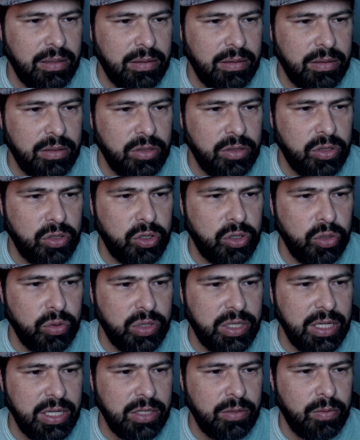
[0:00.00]
choose
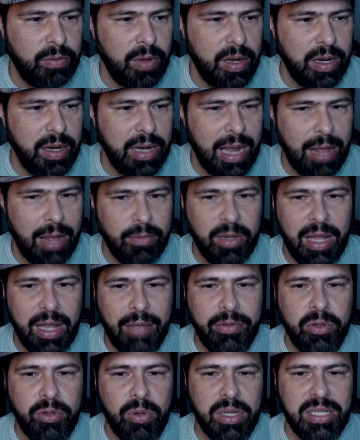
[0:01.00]
this one, I will have
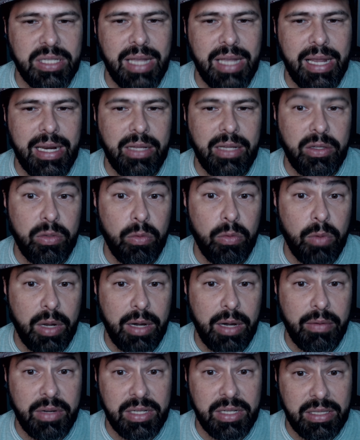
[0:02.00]
to assign it to
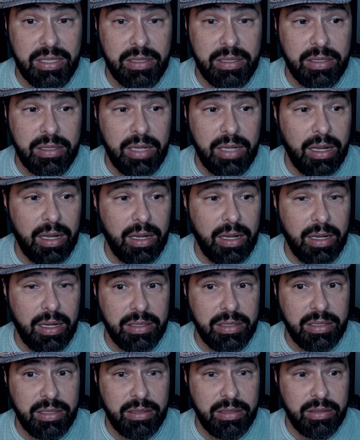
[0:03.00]
whatever
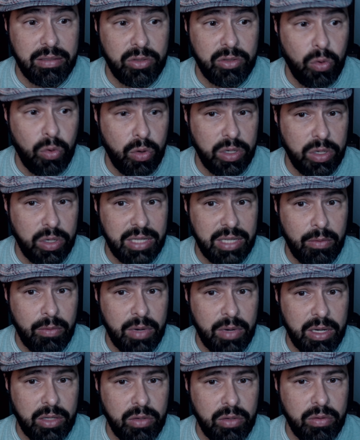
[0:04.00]
source I want to
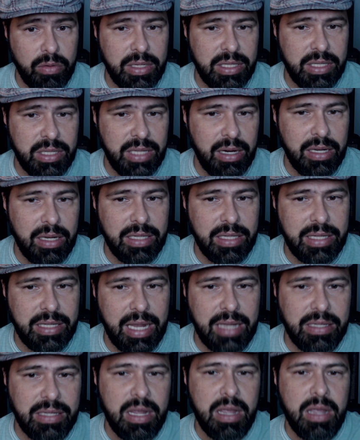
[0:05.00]
do. In this case,
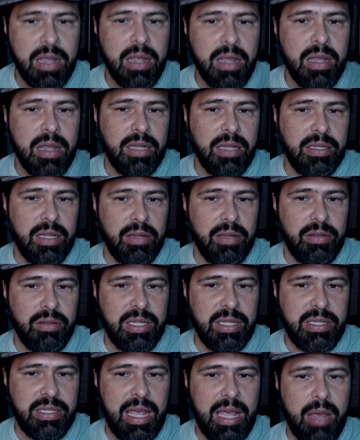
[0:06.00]
it said this
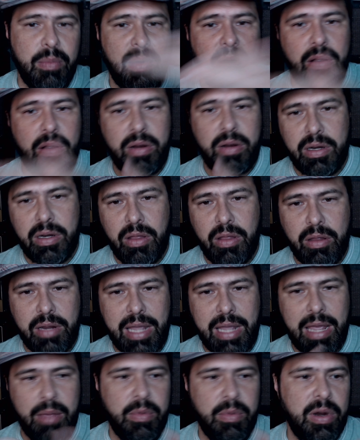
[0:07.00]
camera on another
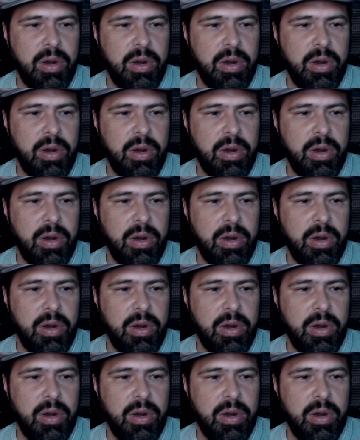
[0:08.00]
camera.